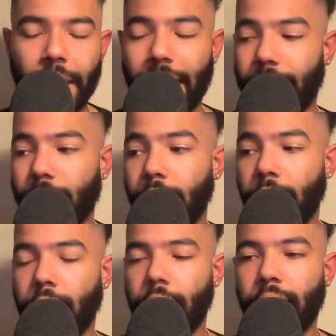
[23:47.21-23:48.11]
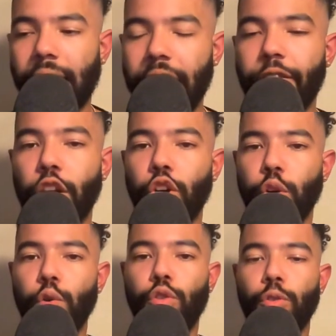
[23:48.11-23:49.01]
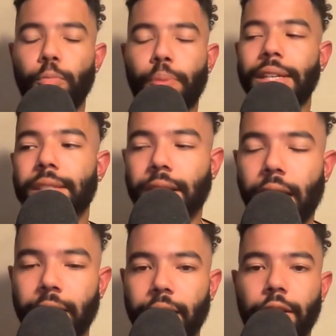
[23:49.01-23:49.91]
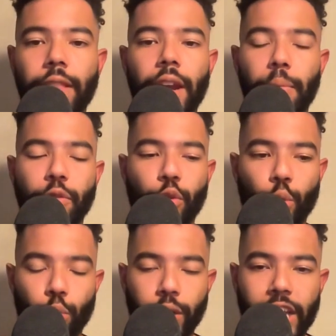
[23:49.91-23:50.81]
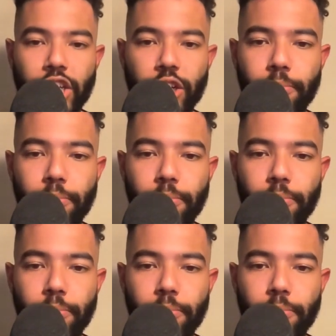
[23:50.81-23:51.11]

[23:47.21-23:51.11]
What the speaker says: And not even a dude to be slotted into that number four rotation,